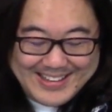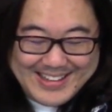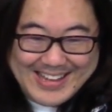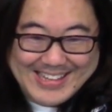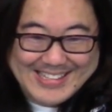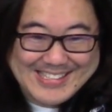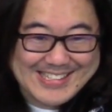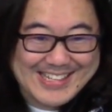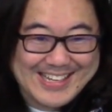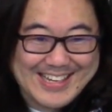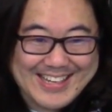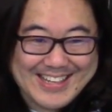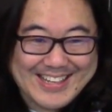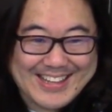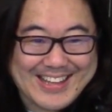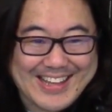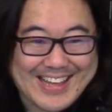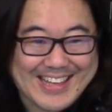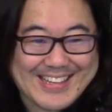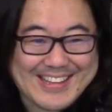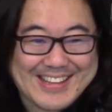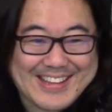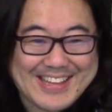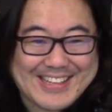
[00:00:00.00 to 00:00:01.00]
that's it
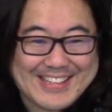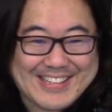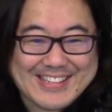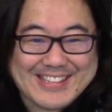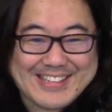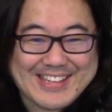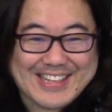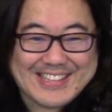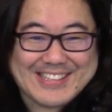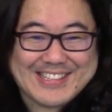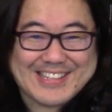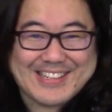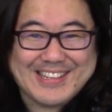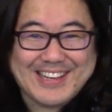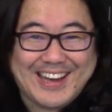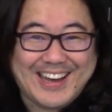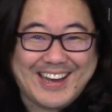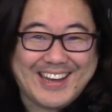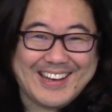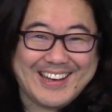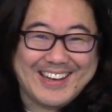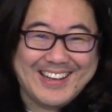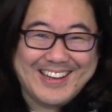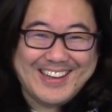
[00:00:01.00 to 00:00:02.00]
that that's that's
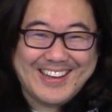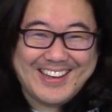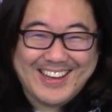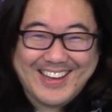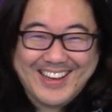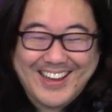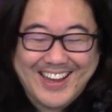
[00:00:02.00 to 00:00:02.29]
done